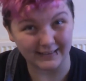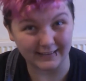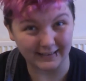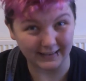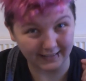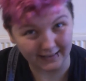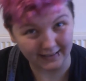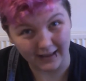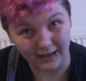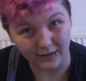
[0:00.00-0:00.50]
see
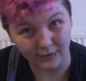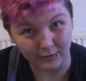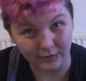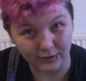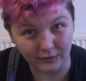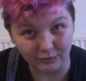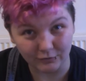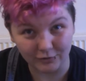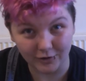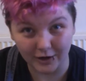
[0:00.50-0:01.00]
the
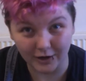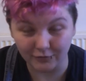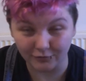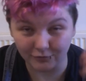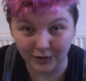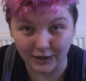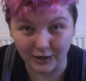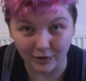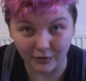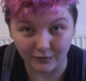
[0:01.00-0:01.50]
Council of Trent
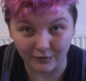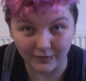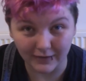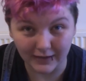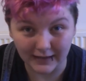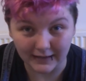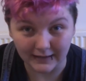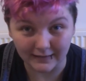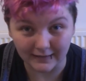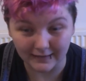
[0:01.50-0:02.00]

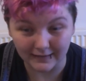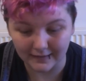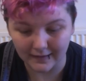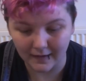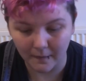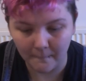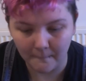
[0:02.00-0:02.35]
reconvened.